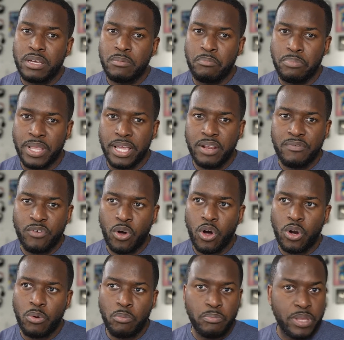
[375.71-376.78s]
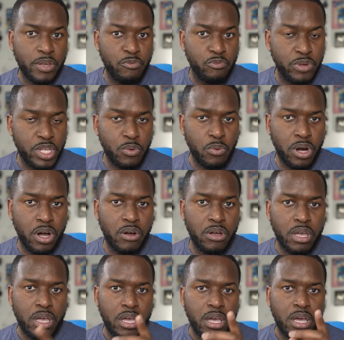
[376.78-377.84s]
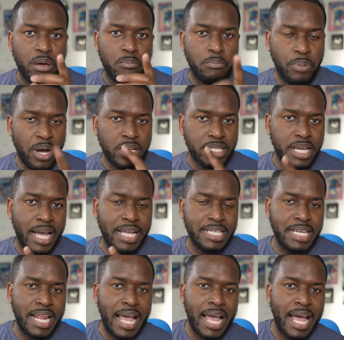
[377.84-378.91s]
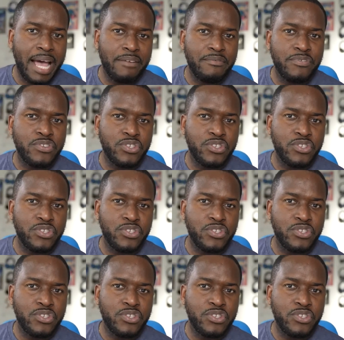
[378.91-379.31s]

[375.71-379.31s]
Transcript: Blade of God played really well, but I did have